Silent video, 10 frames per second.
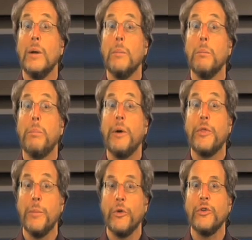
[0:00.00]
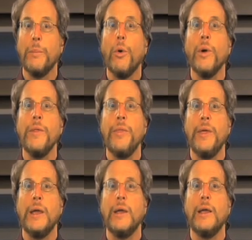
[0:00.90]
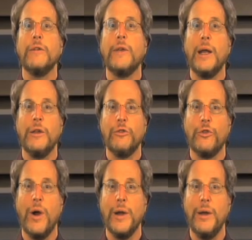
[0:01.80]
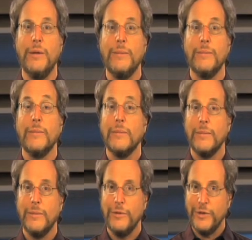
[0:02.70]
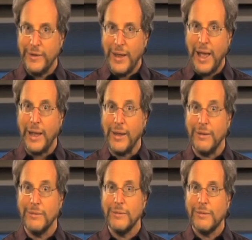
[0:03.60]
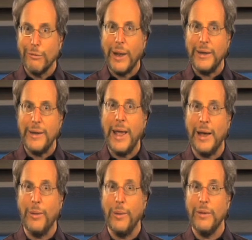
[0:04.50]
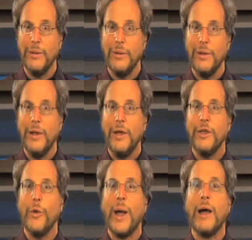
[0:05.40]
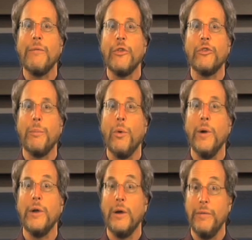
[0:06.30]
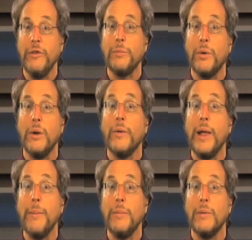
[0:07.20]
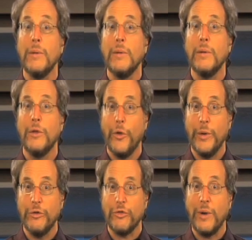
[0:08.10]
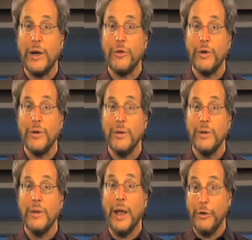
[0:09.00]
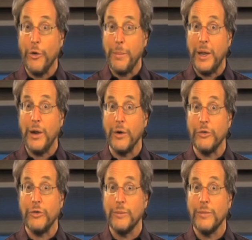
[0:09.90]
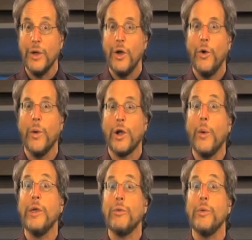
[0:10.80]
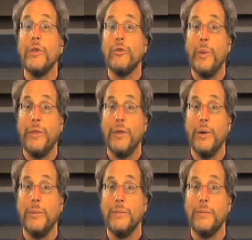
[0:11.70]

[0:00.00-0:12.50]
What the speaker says: But the most important thing is getting started. Today, right now, you have the support of this program, your instructor, and your peers who are going through this with you.